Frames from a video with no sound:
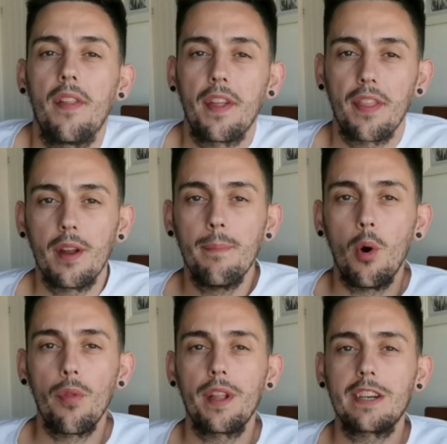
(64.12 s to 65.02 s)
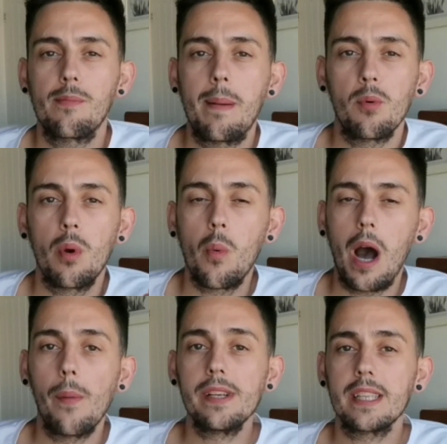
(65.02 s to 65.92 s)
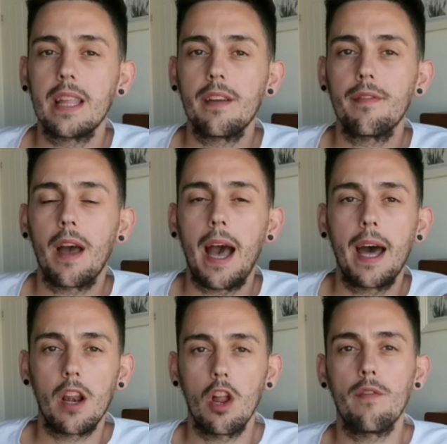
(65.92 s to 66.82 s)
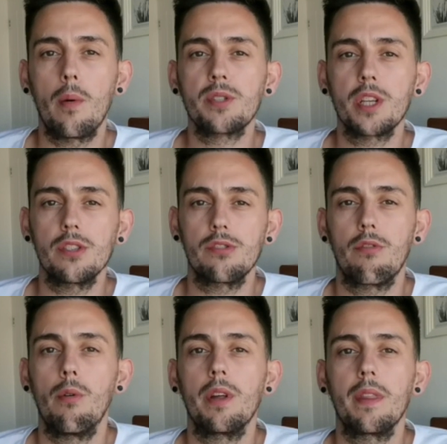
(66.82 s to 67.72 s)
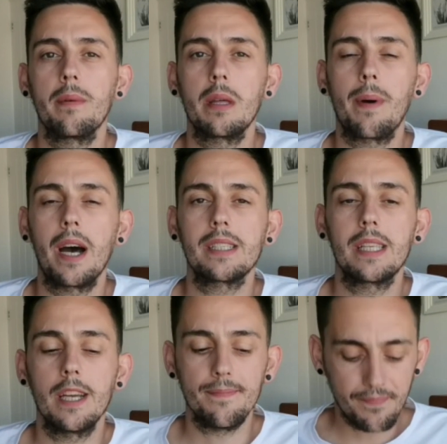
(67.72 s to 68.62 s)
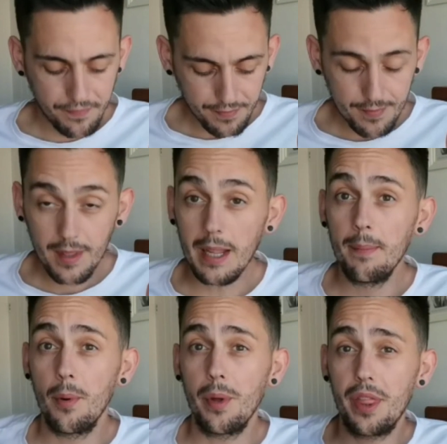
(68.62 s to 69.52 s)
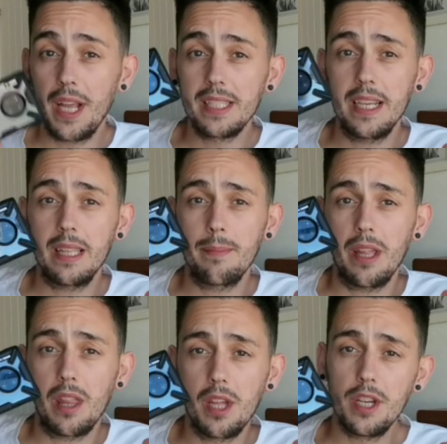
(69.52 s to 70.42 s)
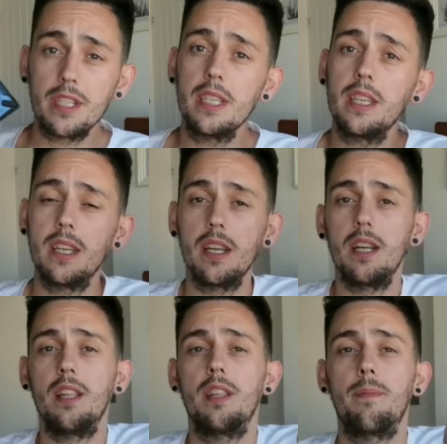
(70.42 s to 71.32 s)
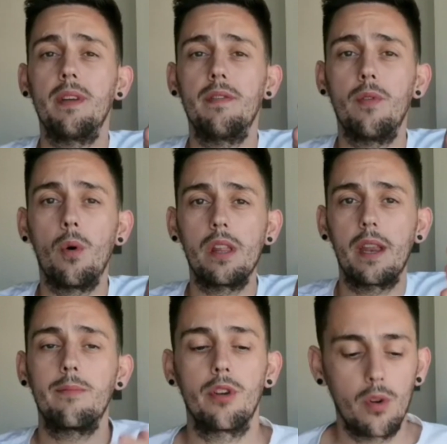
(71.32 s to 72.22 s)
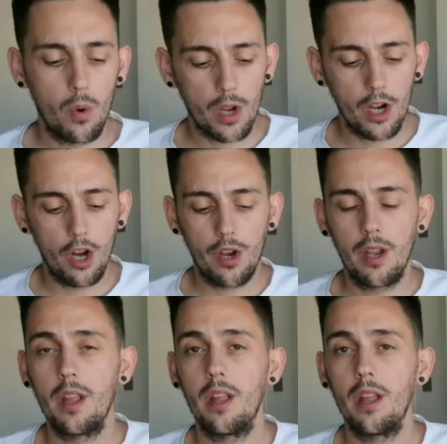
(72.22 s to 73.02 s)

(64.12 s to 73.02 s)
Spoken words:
think the important thing to remember with Huawei is that they've had a lot of obstacles thrown at them in the past year. But with things like the Mate 30, the P40 that I'm recording on,